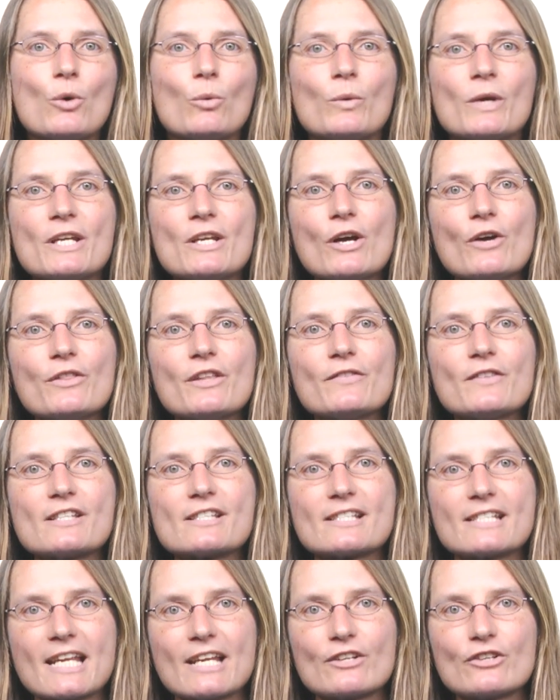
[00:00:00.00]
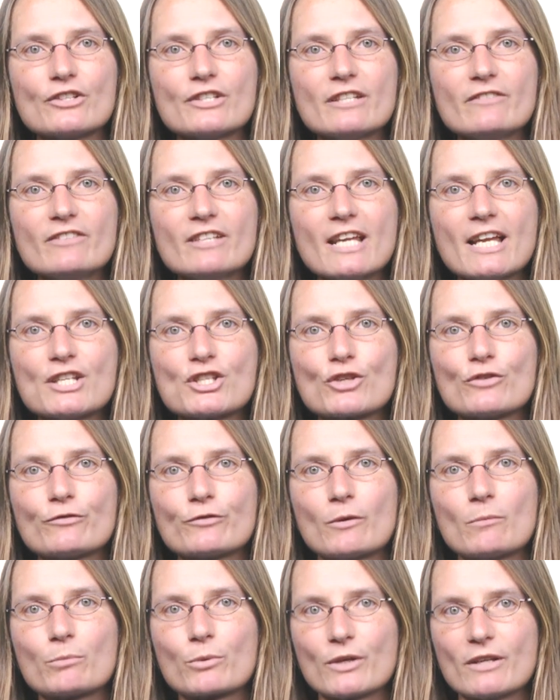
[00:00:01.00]
We know that the standard deviation
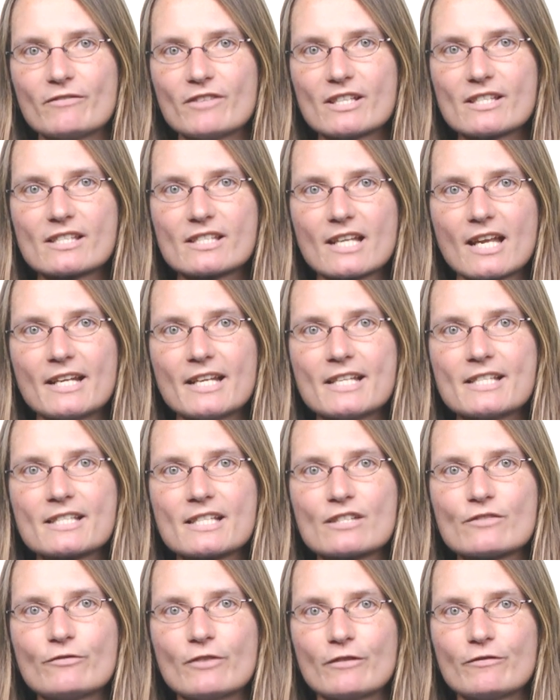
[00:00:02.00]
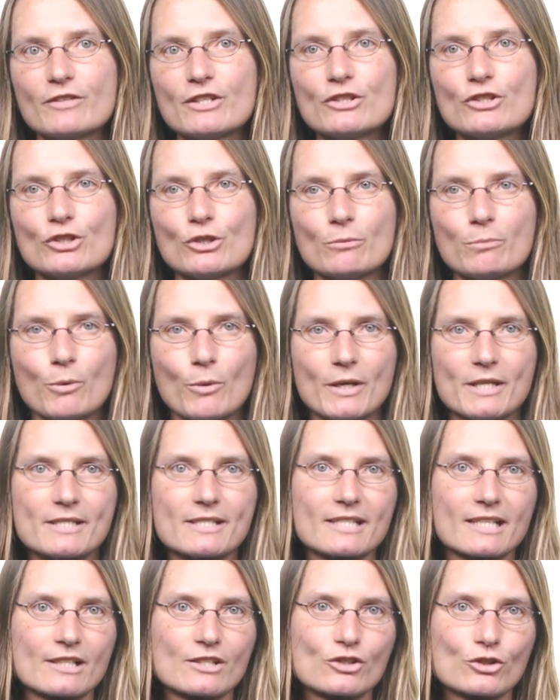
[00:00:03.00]
from previous studies is
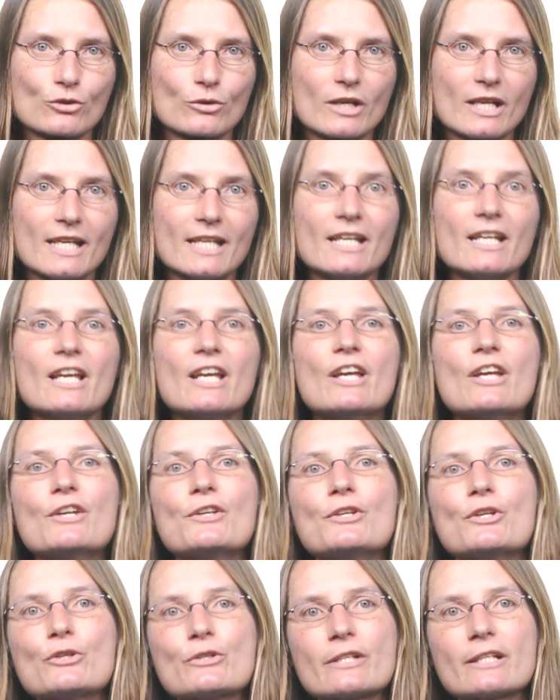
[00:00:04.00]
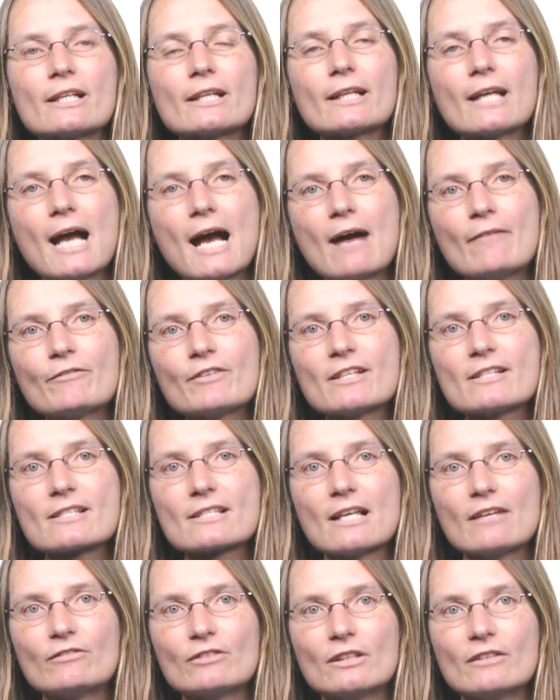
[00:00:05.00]
52.63. Using a
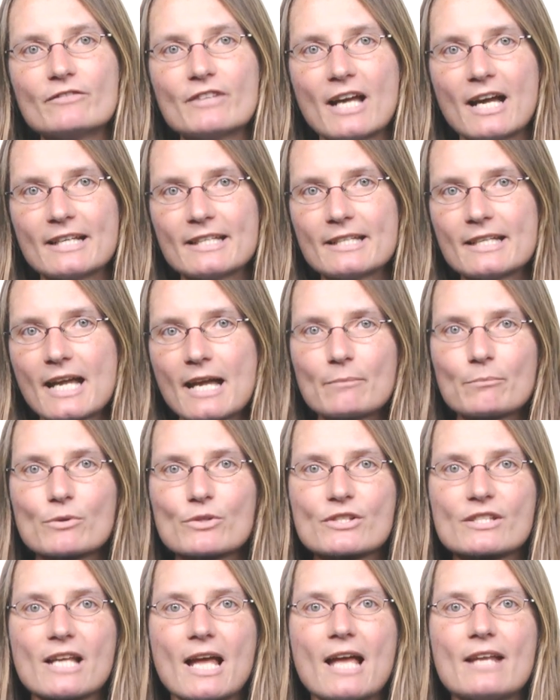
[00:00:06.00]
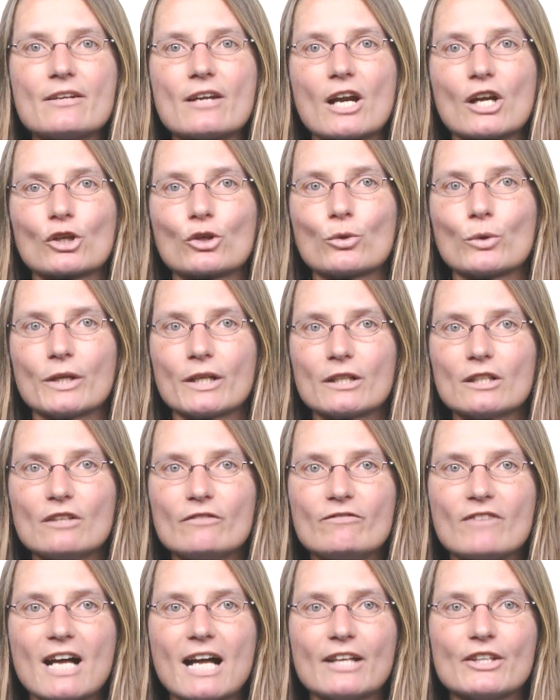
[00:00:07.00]
confidence level of 99%, our
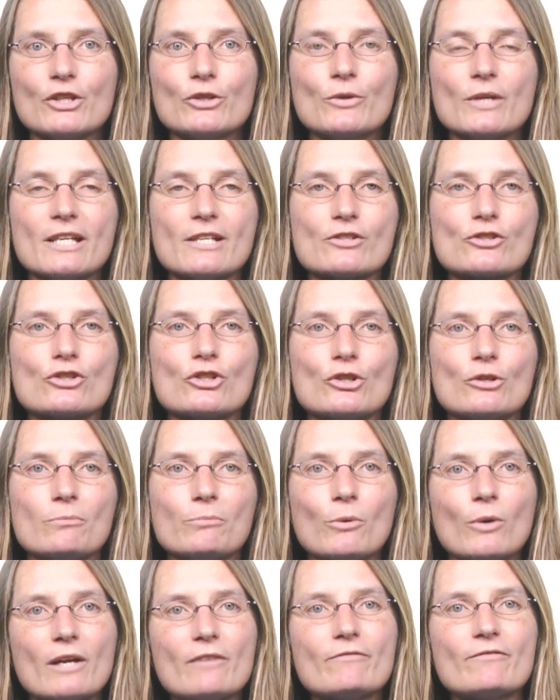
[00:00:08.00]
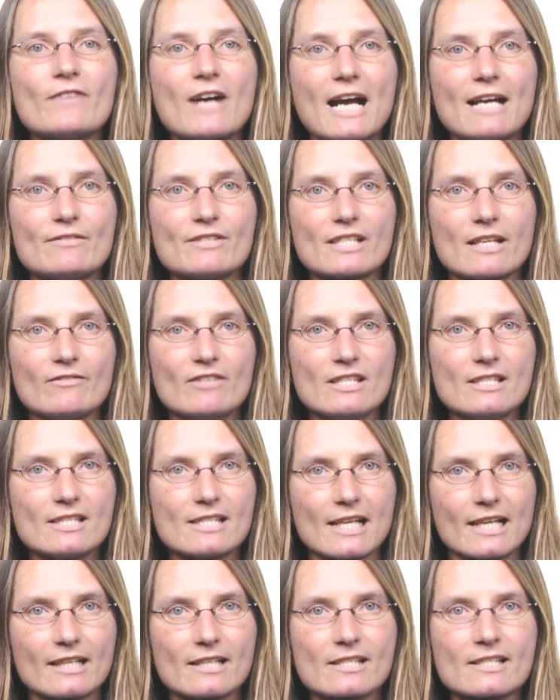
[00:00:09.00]
critical value is
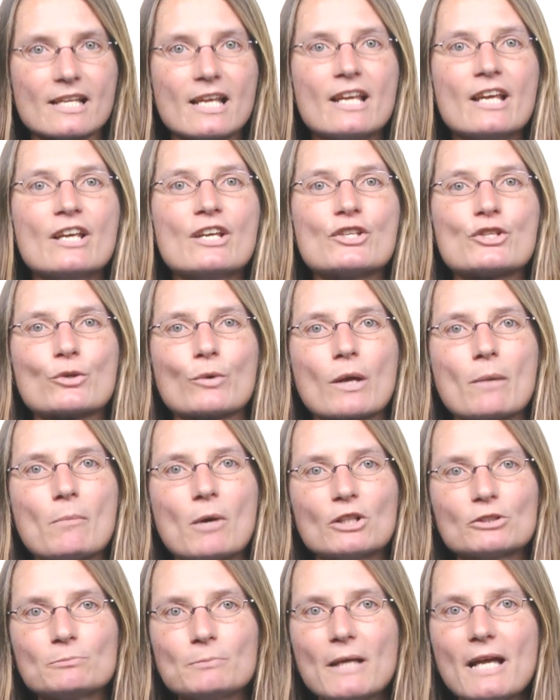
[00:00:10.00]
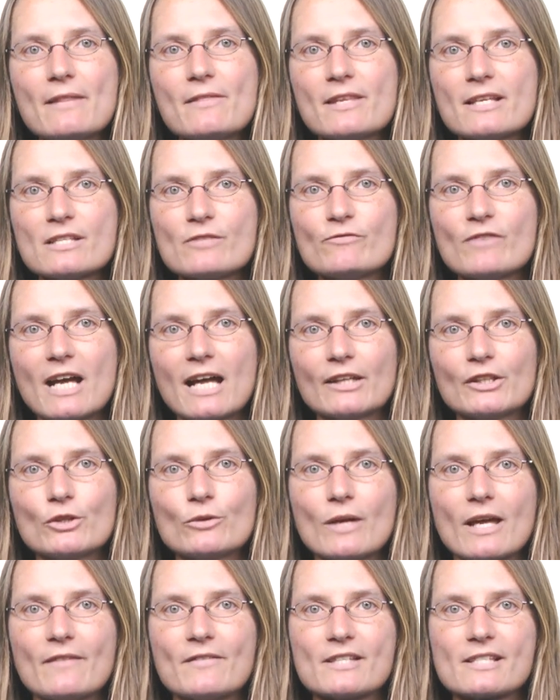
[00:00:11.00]
2.576. So we multiply this
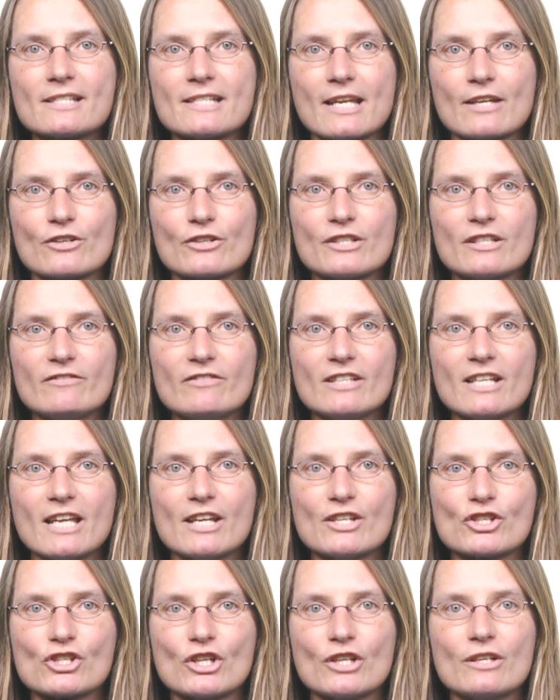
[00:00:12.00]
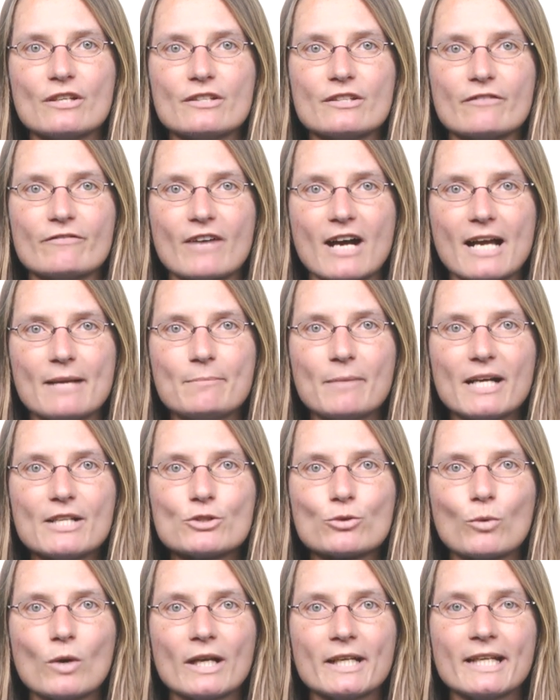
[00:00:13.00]
value and the standard deviation, divide by
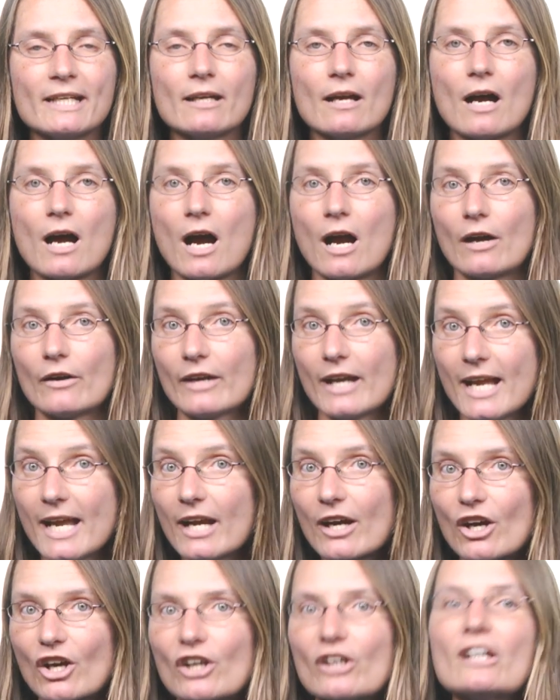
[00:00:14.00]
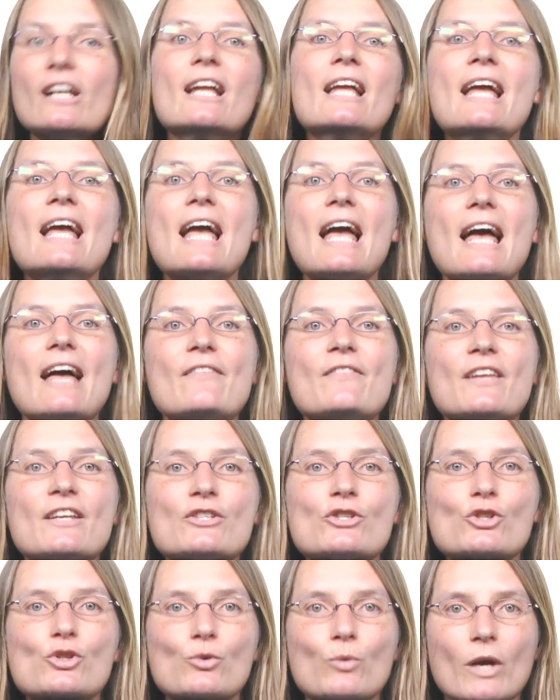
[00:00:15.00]
20, our error, and
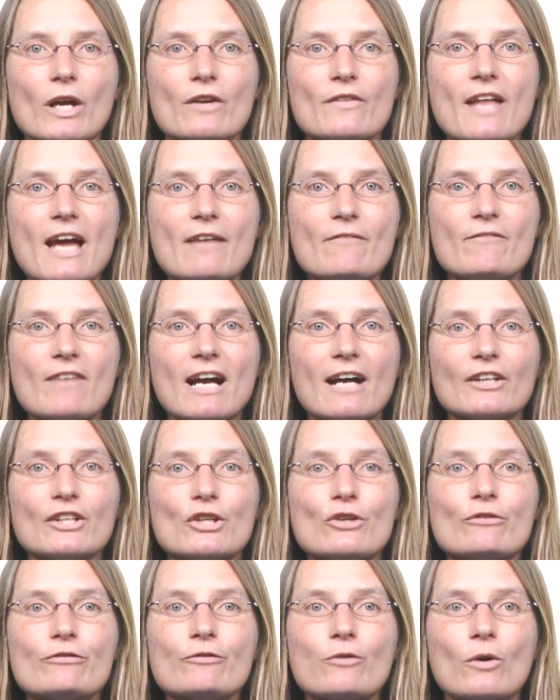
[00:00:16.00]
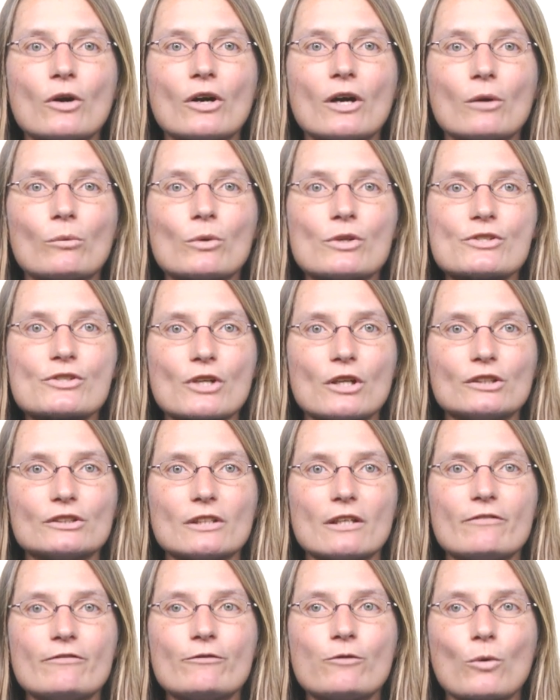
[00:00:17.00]
then square that value for a
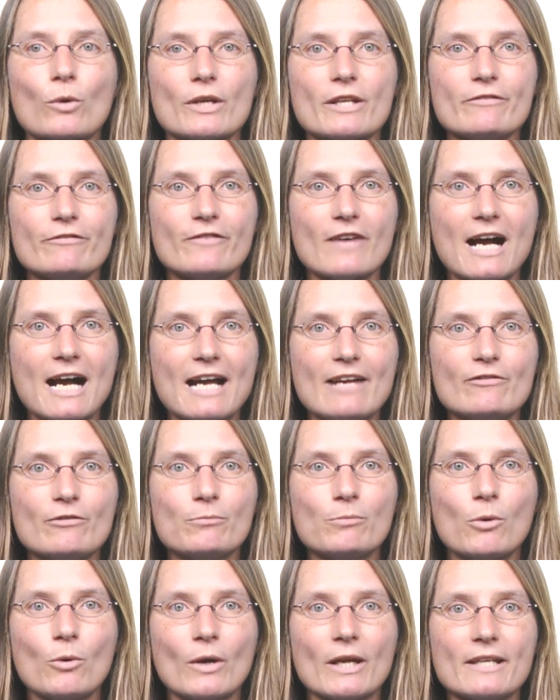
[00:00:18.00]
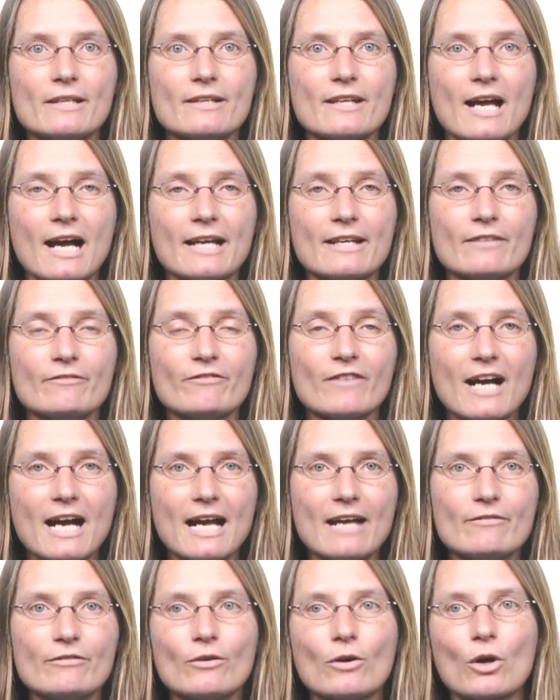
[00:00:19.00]
result of
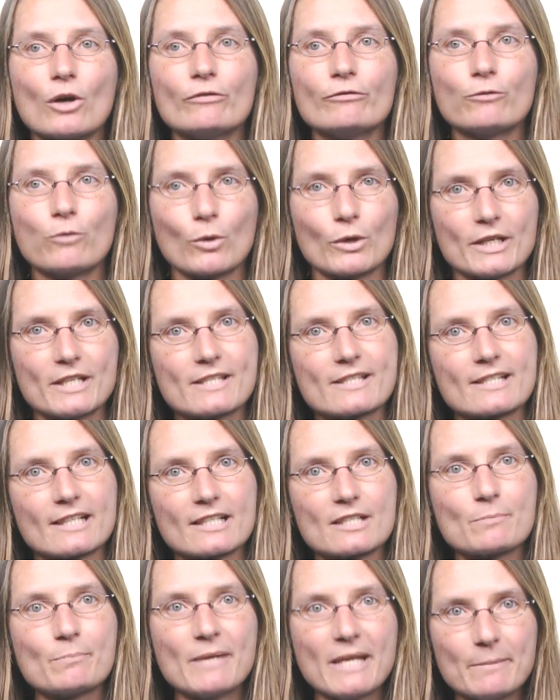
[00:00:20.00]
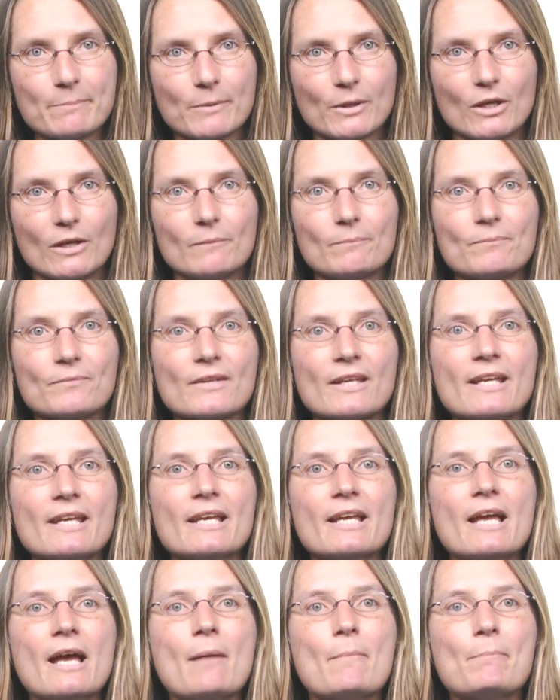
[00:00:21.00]
45.95, or 46 people.
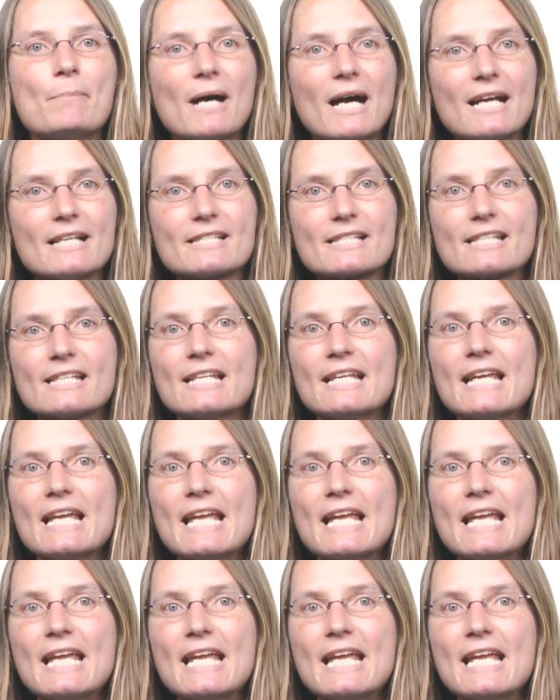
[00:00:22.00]
But